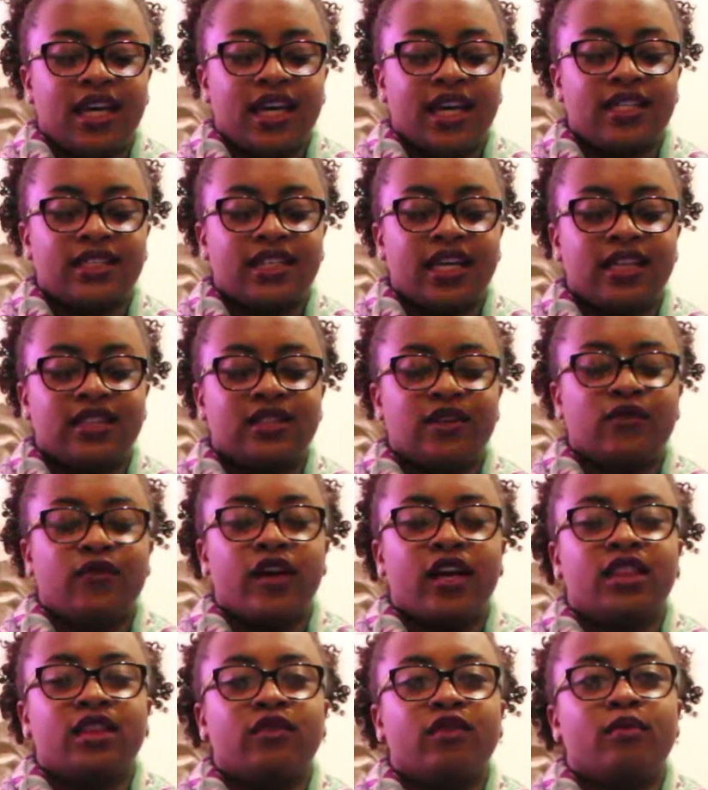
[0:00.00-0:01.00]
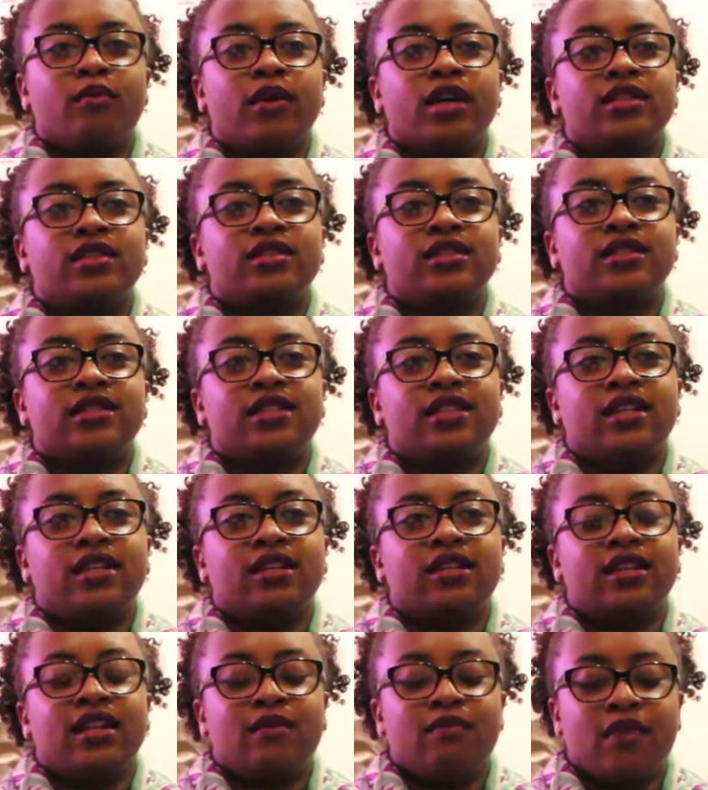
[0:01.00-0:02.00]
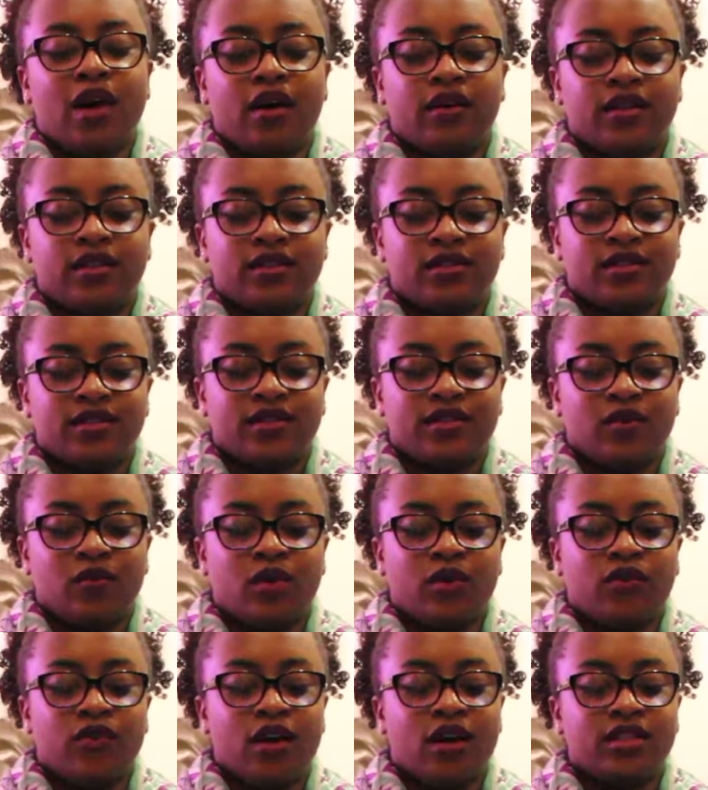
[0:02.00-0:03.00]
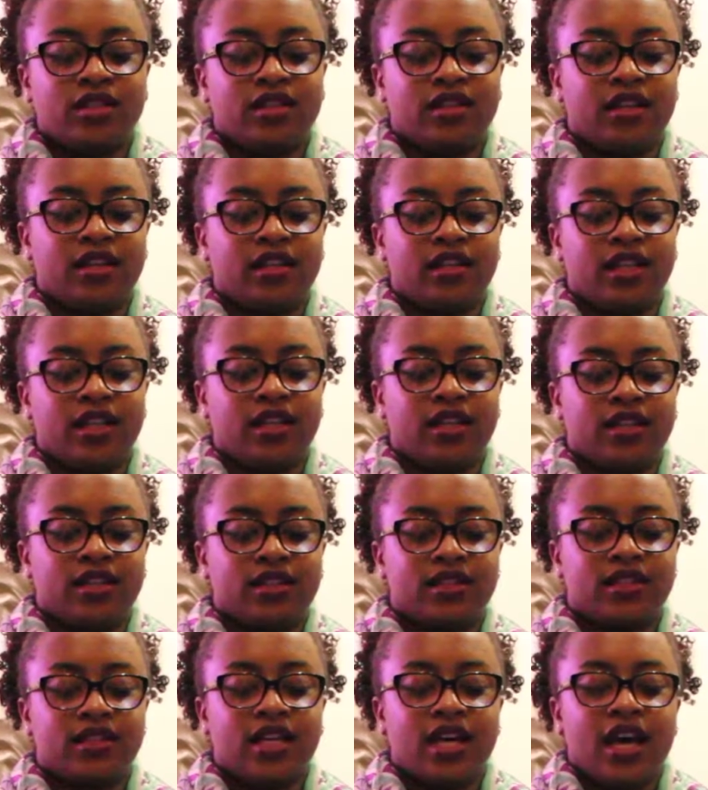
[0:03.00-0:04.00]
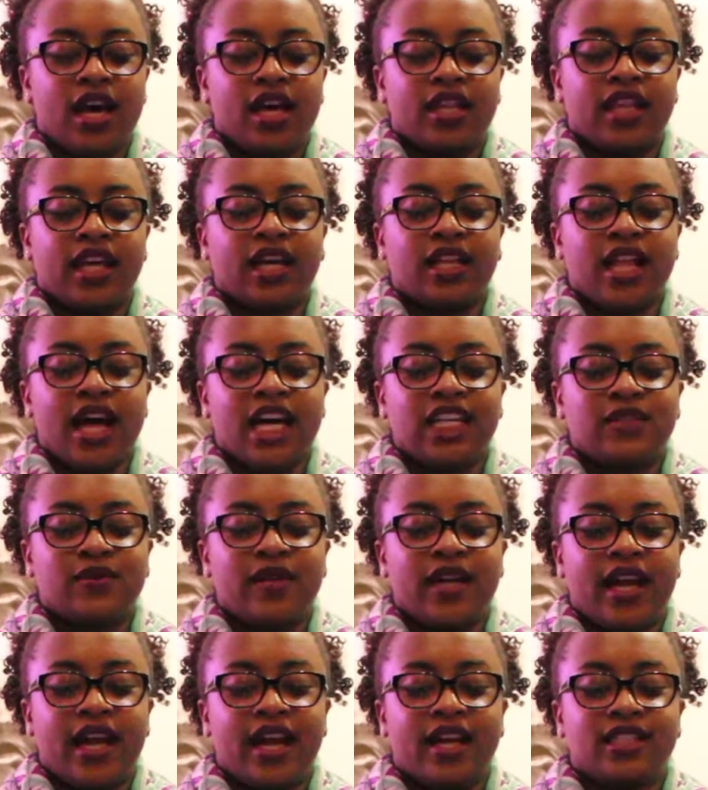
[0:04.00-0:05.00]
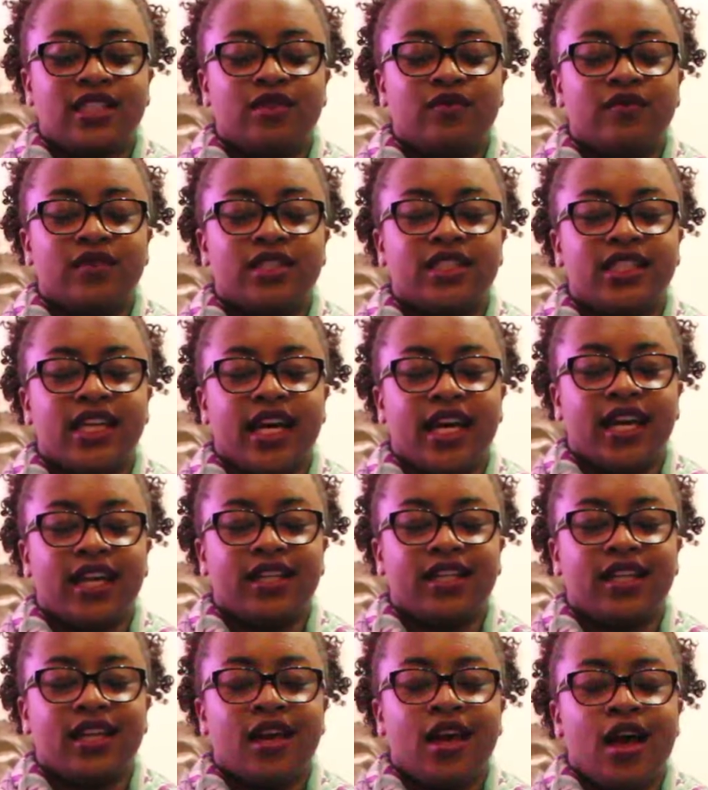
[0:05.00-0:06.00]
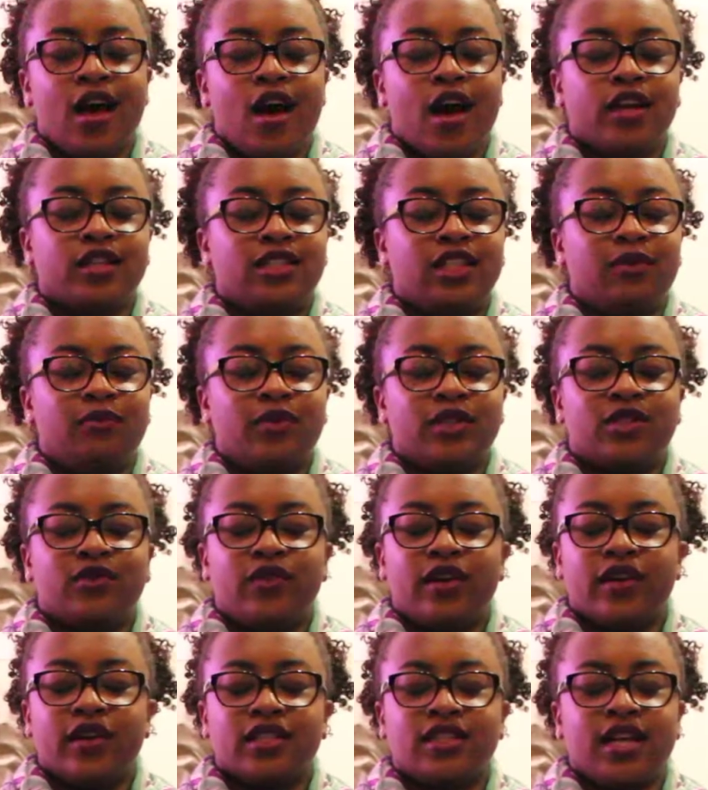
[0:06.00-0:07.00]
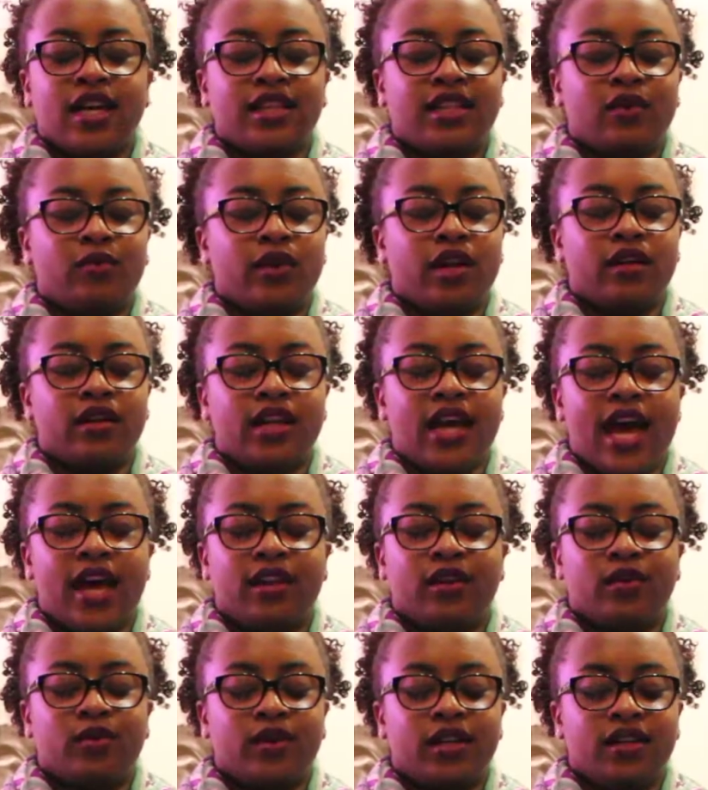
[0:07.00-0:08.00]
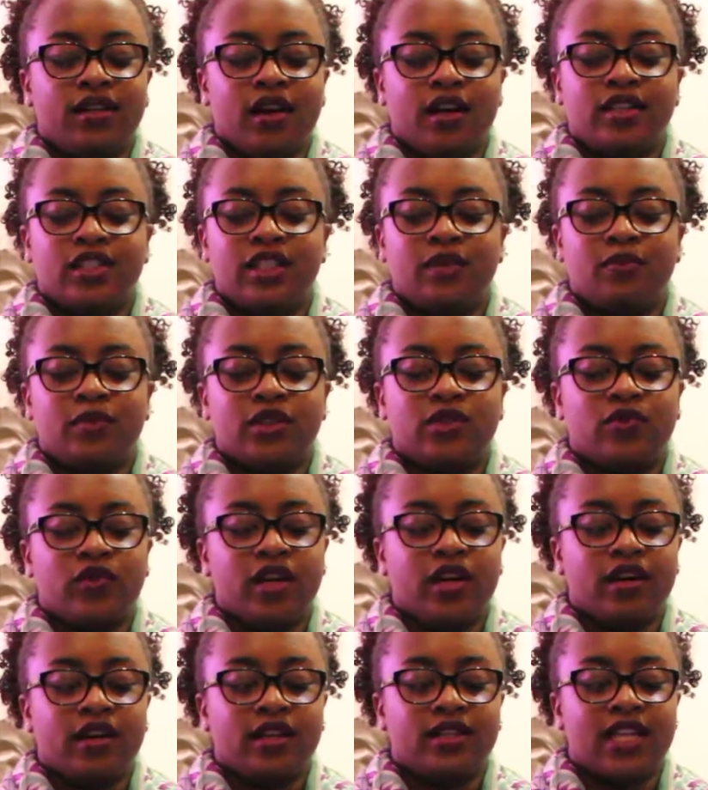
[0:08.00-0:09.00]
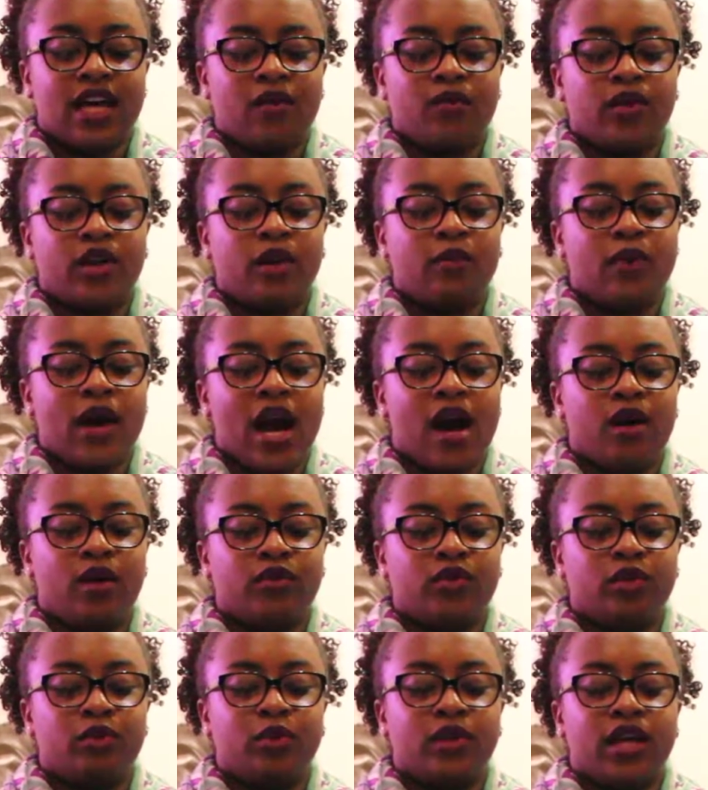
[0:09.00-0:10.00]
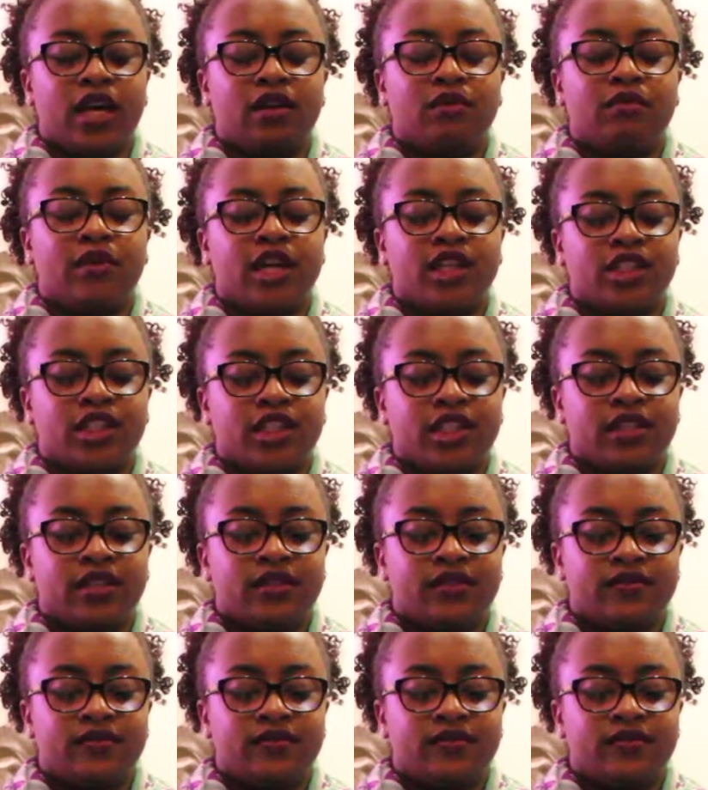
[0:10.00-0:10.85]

it takes the faith of a mustard seed and mountains will fall to their knees. They clasp their hands and recite, our deepest fear is not that we are inadequate. Our deepest fear is that we are powerful beyond measure.